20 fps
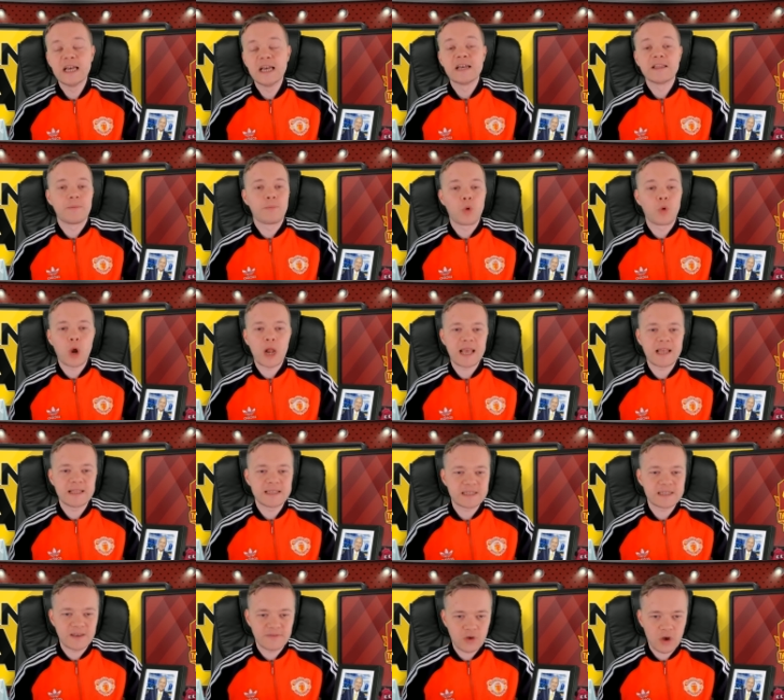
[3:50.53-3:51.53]
the
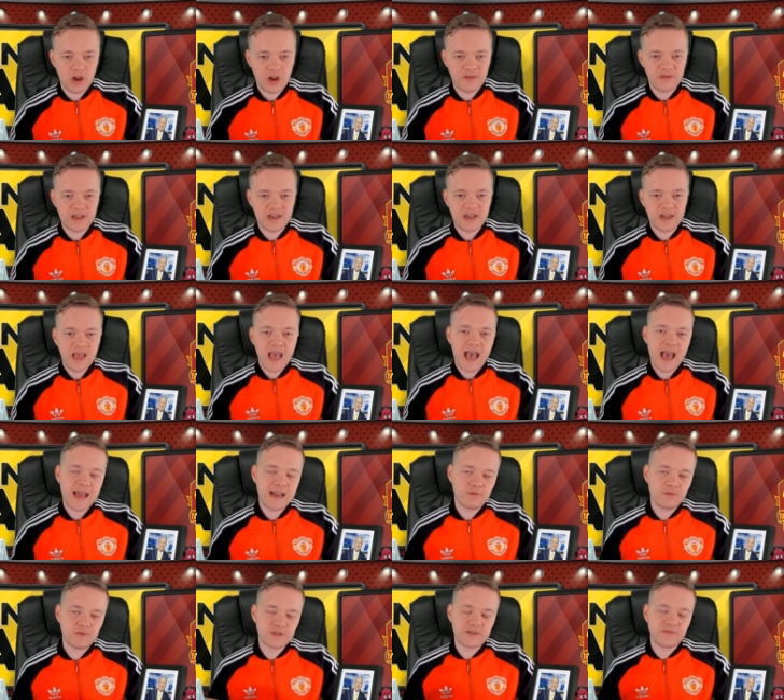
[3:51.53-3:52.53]
brilliance of Golovin. And
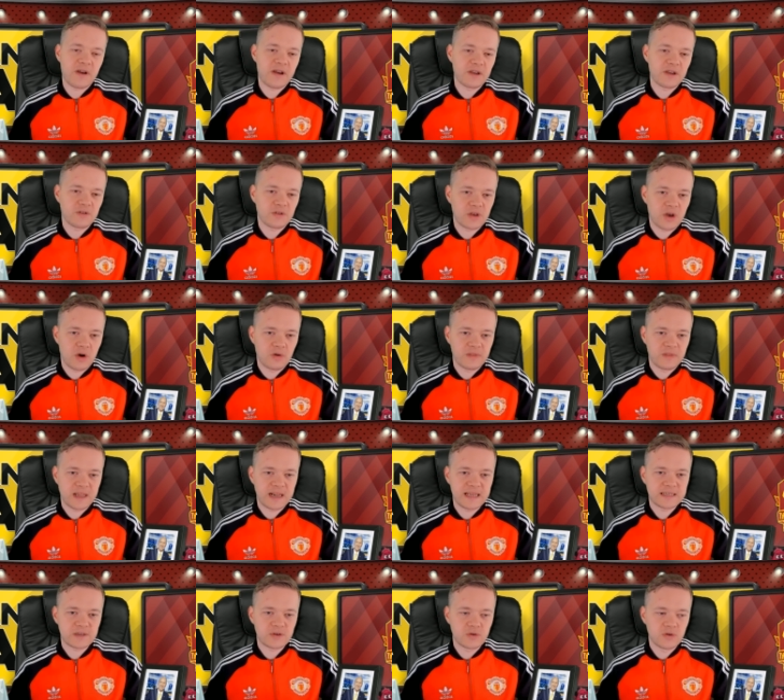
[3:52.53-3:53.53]
it was a very good goal that
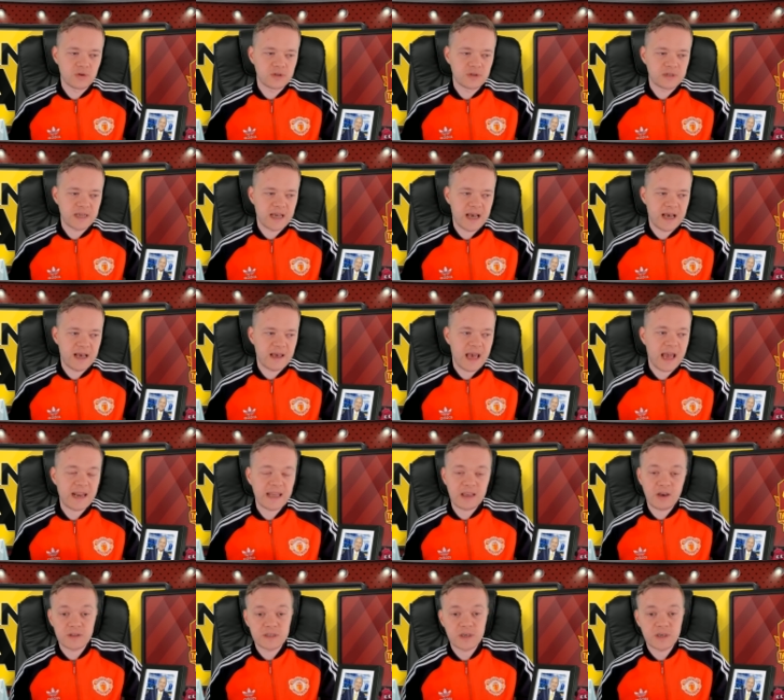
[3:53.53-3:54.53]
he scored. Uh, and
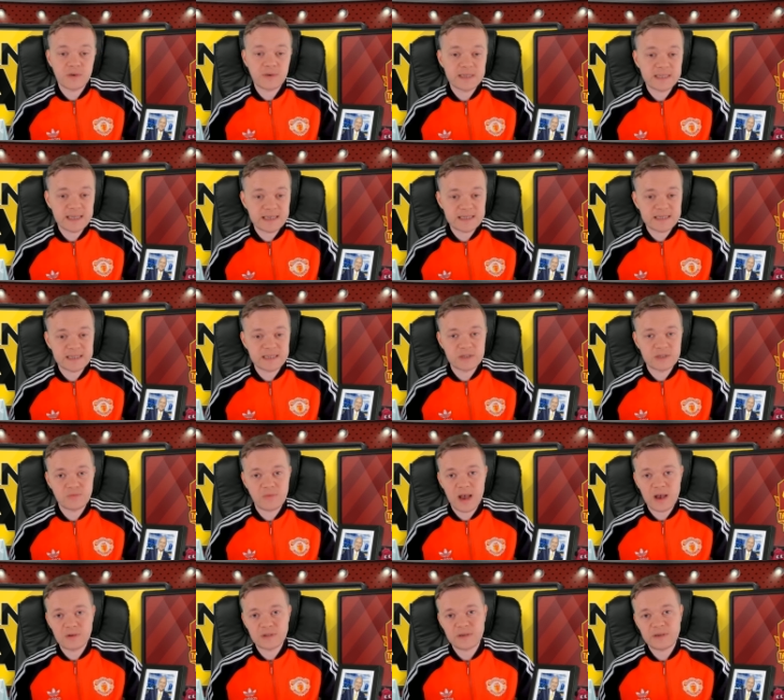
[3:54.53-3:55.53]
he got two assists as
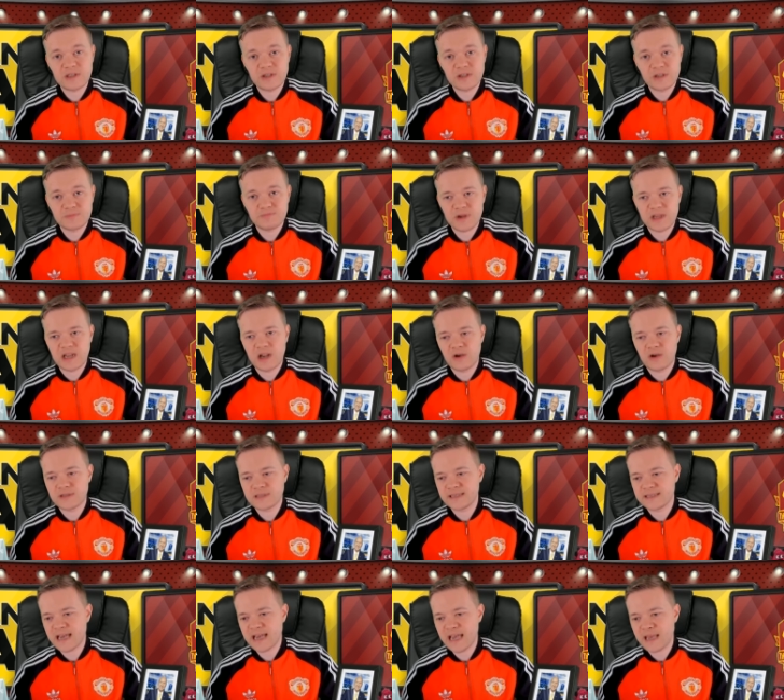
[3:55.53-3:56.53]
well, so he does bring a lot to
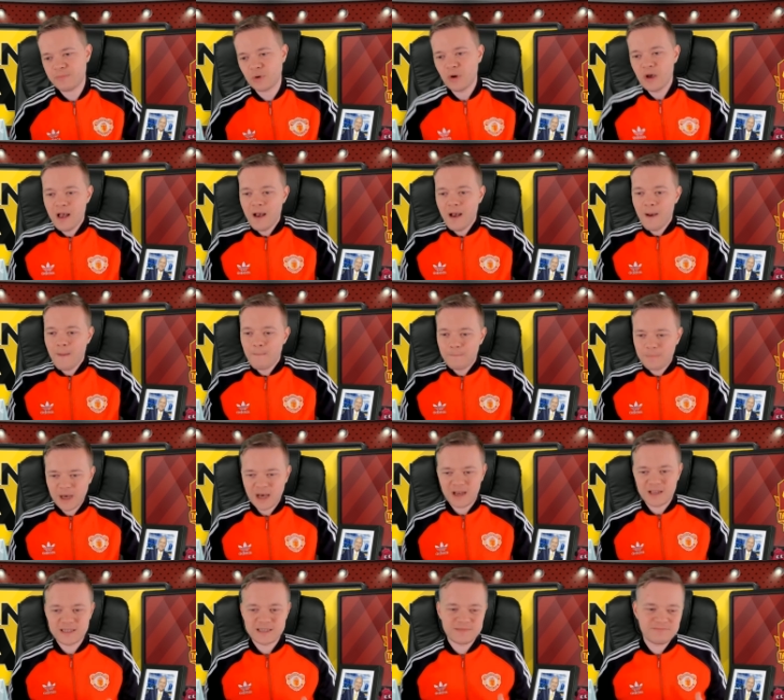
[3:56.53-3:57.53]
the table.
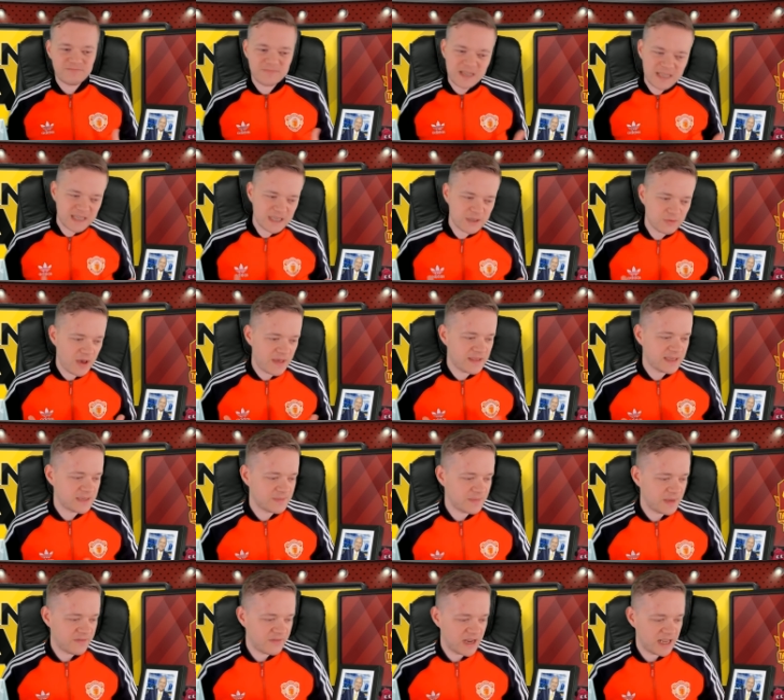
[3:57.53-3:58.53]
But this is where there's a
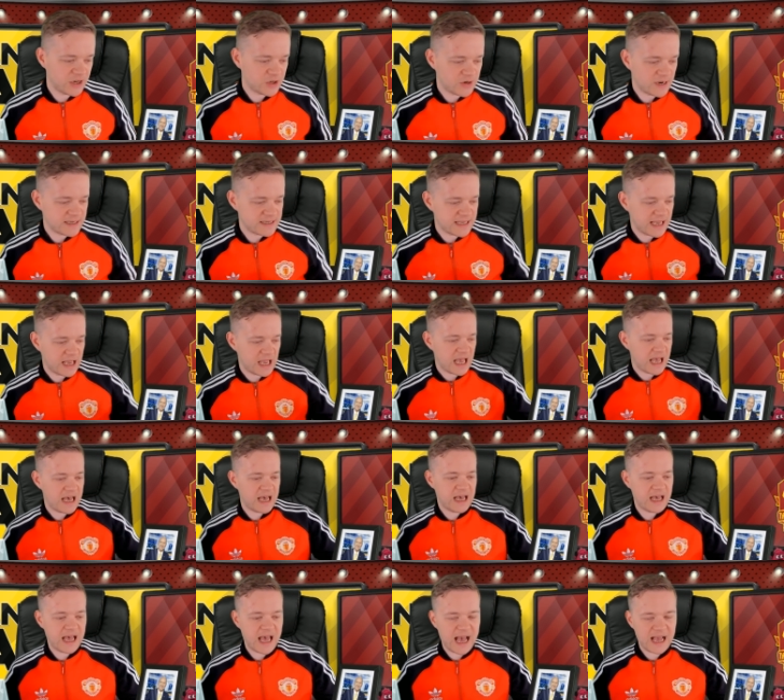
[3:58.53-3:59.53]
bit of an interesting
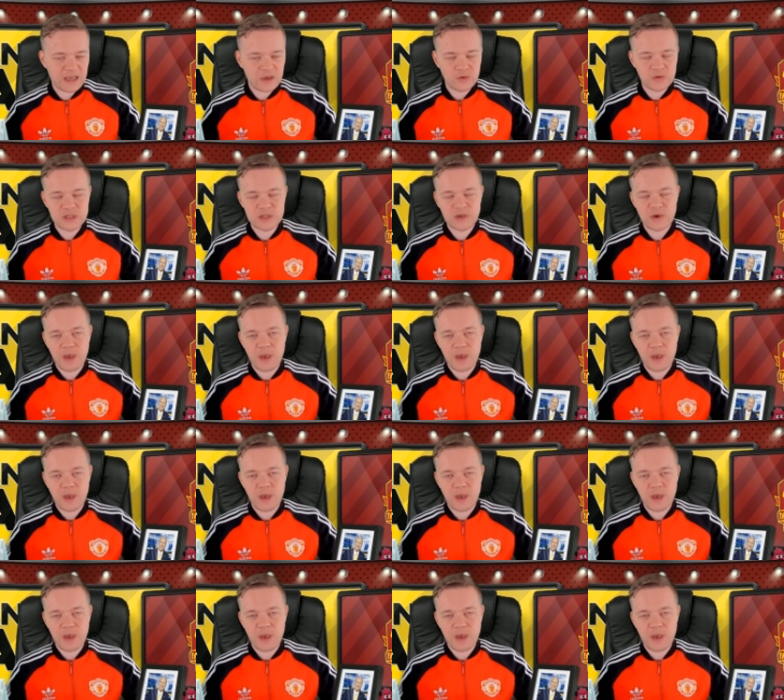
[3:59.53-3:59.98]
uh, angle to it